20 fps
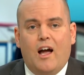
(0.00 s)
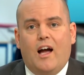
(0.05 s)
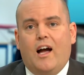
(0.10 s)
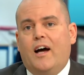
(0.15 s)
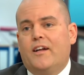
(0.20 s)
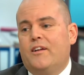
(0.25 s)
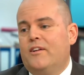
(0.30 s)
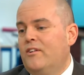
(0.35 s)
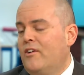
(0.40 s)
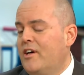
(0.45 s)

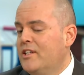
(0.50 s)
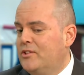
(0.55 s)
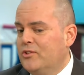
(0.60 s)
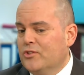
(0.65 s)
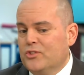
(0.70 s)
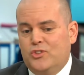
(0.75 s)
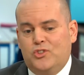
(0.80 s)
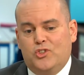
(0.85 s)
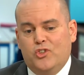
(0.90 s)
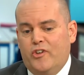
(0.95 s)
I had a nice
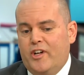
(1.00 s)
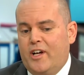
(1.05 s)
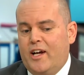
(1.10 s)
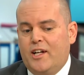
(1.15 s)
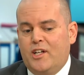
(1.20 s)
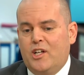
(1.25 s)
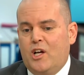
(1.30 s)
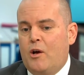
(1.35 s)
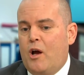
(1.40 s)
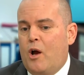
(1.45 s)
sort of story. I
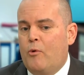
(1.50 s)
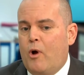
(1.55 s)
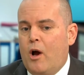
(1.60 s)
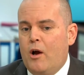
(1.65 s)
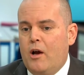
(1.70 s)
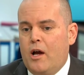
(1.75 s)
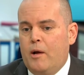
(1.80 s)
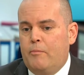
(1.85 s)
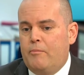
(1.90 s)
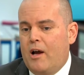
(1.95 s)
had a,
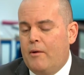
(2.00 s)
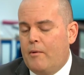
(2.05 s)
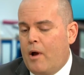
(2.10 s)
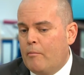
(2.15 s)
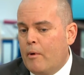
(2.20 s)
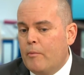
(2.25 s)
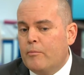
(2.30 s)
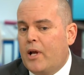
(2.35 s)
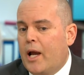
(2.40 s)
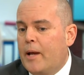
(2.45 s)
a, a,
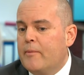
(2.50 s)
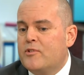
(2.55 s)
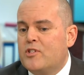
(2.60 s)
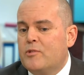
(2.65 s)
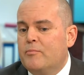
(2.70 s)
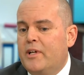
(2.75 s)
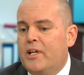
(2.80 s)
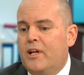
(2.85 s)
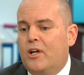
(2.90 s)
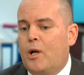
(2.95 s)
a mum came
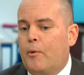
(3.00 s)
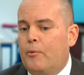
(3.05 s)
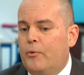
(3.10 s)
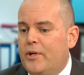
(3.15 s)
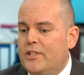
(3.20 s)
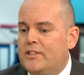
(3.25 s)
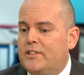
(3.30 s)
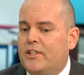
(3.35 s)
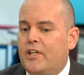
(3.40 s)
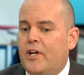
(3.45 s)
to me a
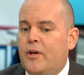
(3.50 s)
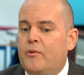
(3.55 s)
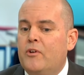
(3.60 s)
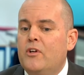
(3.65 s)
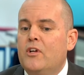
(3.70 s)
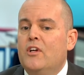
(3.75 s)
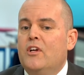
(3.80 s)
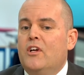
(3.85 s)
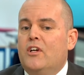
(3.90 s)
couple of weeks ago.